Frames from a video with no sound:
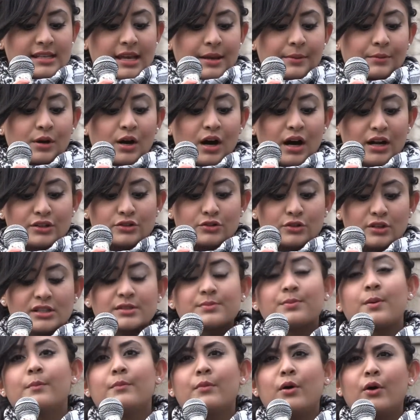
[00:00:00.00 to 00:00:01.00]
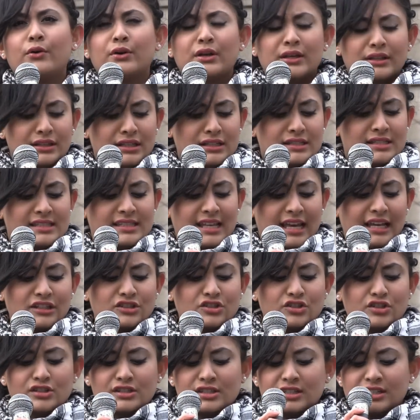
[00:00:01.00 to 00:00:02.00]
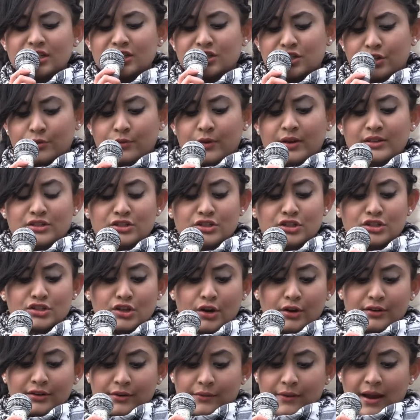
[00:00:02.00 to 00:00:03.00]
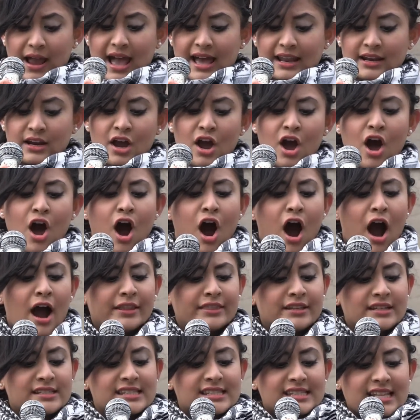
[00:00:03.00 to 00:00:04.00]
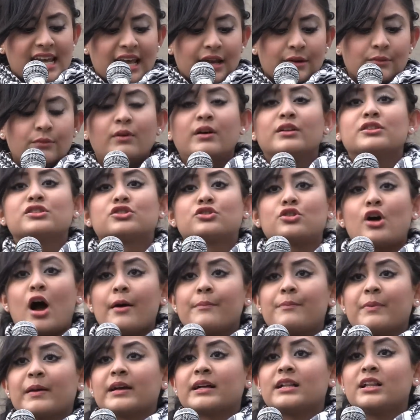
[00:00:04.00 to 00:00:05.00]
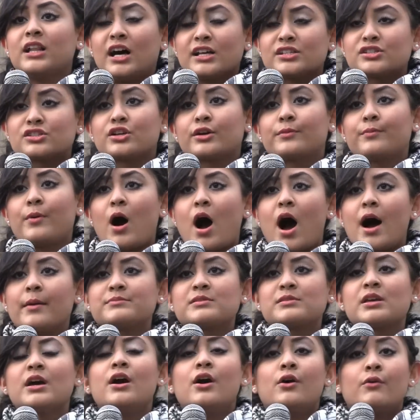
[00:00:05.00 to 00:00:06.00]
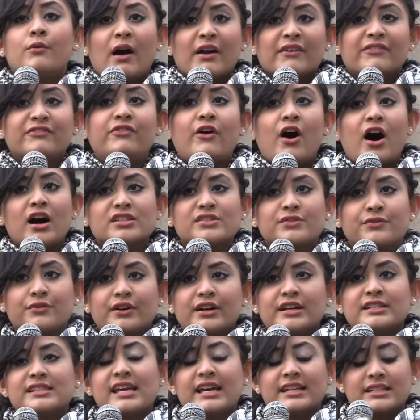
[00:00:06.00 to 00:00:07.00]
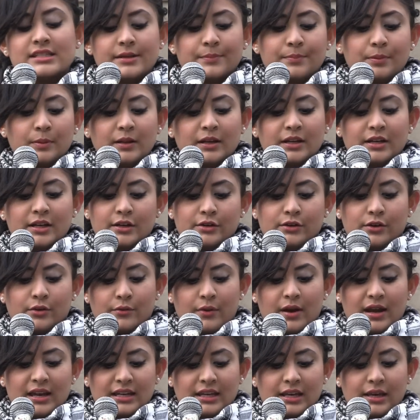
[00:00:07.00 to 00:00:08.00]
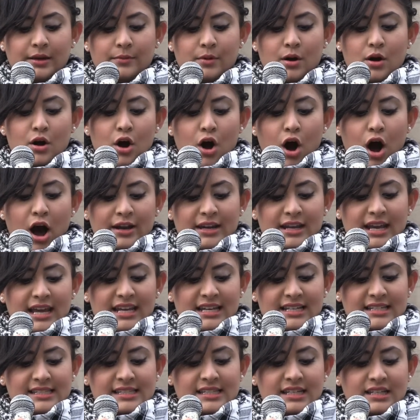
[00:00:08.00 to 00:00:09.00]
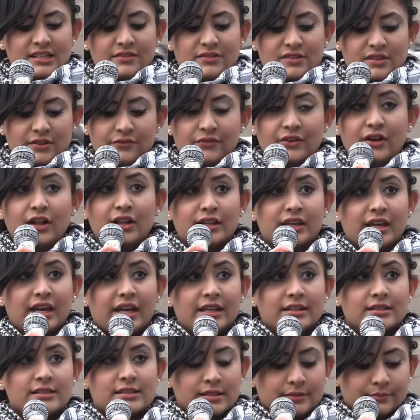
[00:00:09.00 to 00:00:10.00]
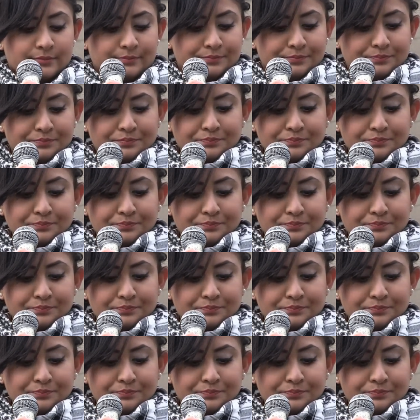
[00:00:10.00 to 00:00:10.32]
the same countries promoting these sanctions and interventions on Iran are the same ones dropping cluster bombs, white phosphorus, and depleted uranium on innocent civilians.